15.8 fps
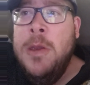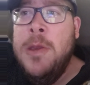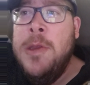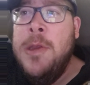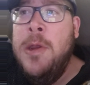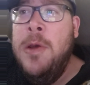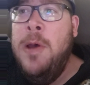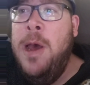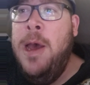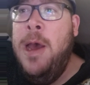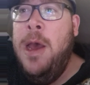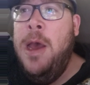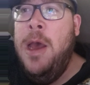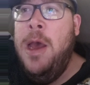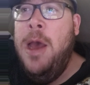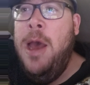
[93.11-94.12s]
So
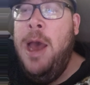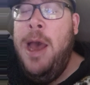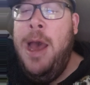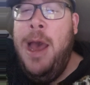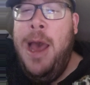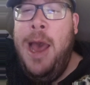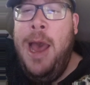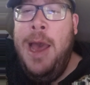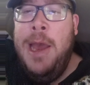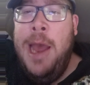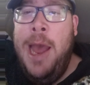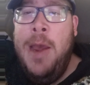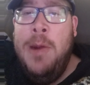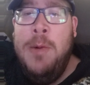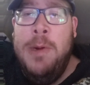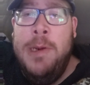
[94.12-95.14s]
I,
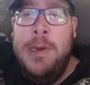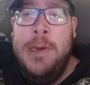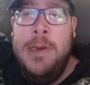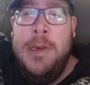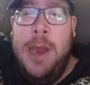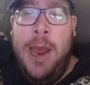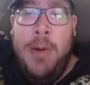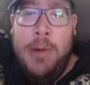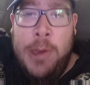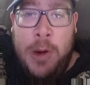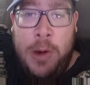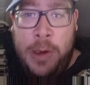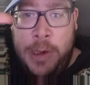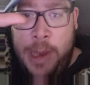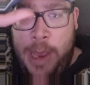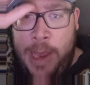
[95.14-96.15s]
I would I would
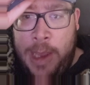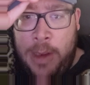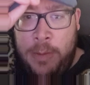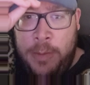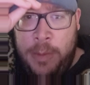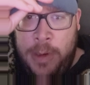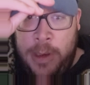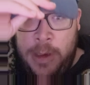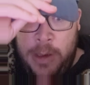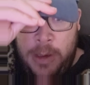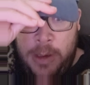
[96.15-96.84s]
totally take him. Uh,